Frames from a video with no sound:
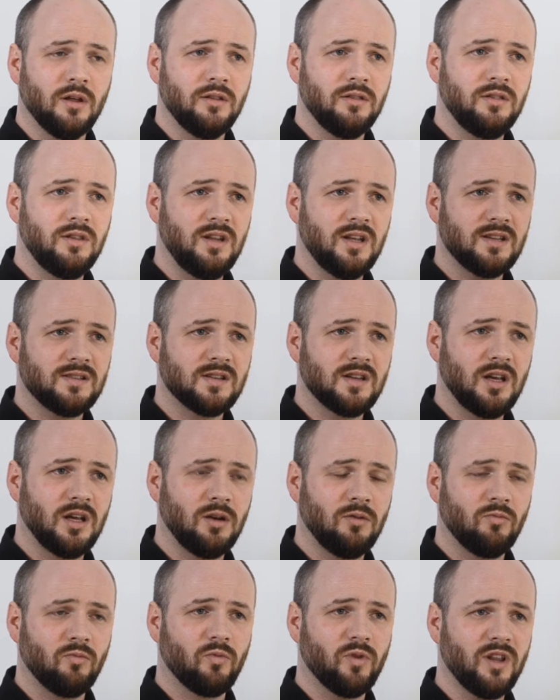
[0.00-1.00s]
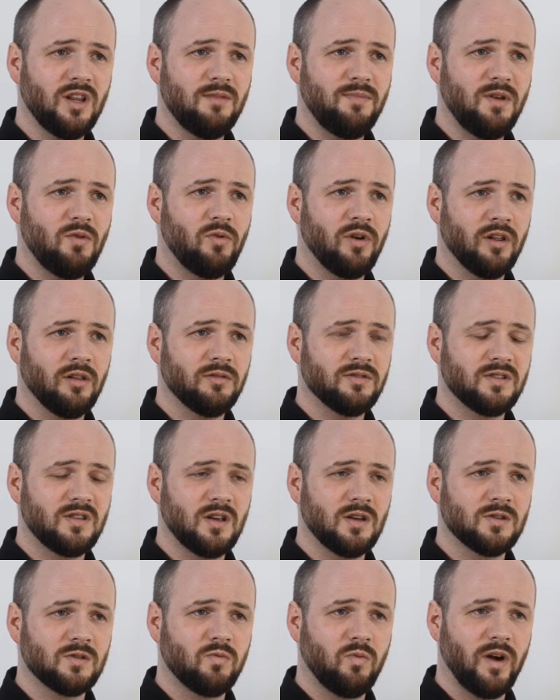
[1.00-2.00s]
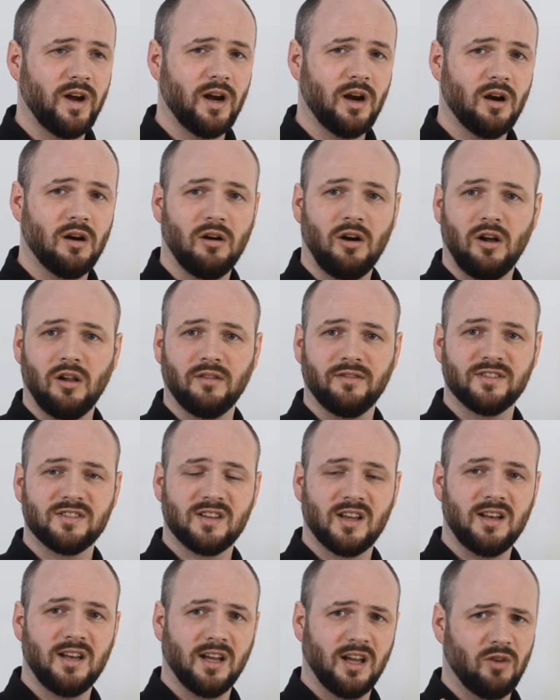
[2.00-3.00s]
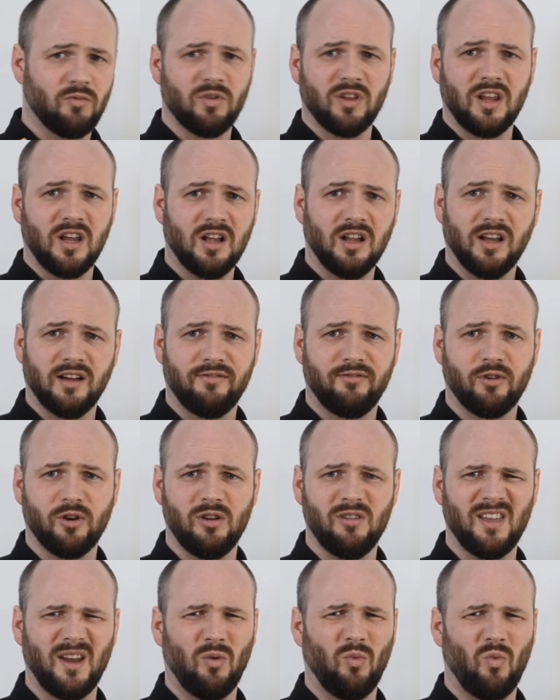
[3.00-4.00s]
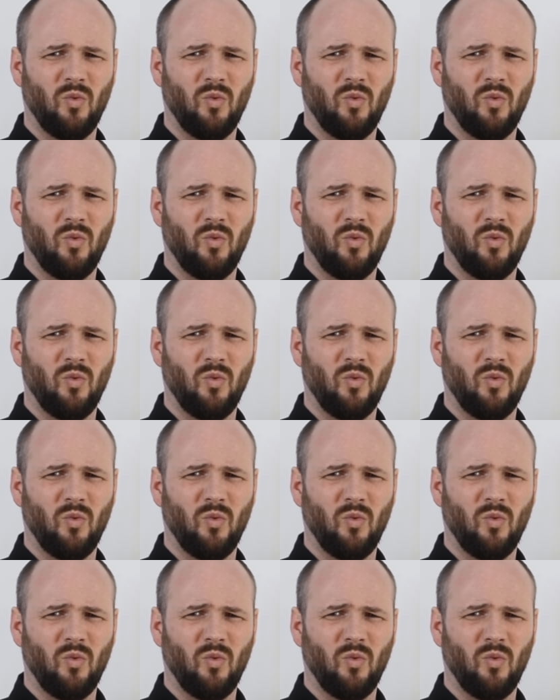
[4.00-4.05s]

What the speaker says: This can really be one of those things where all of a sudden it can really click for you that,